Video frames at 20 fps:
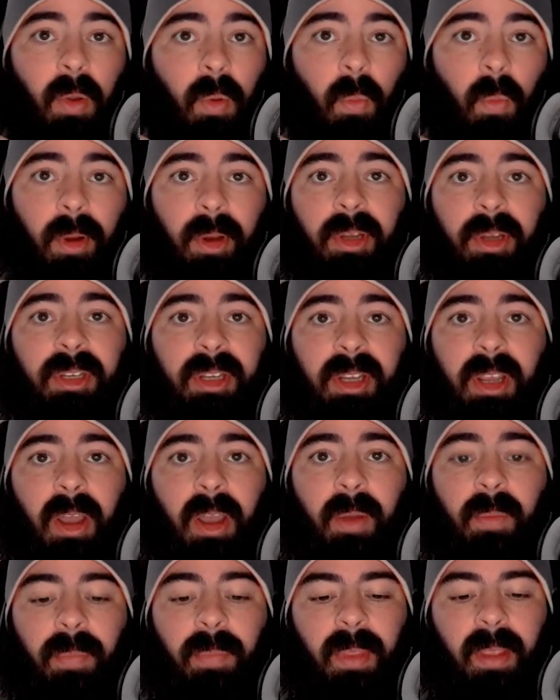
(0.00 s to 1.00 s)
We're good to
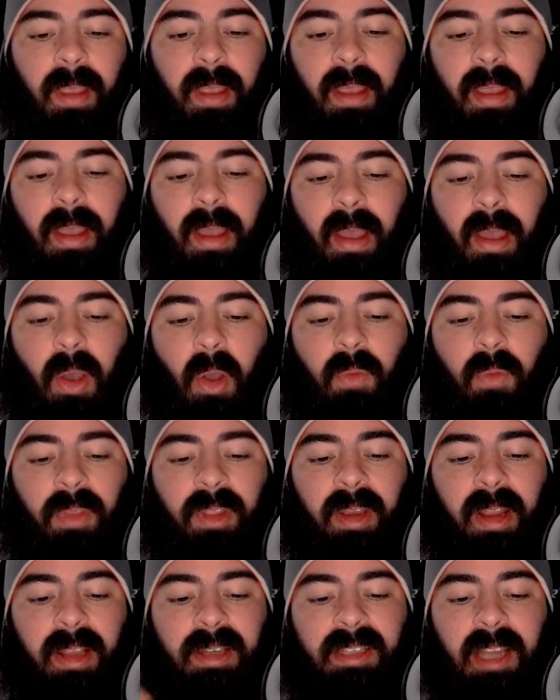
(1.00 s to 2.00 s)
go. Over
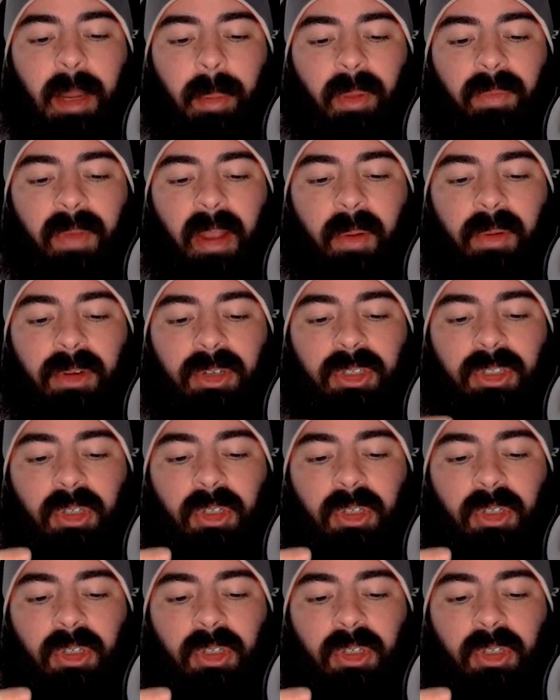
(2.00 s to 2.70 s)
the next couple of hours,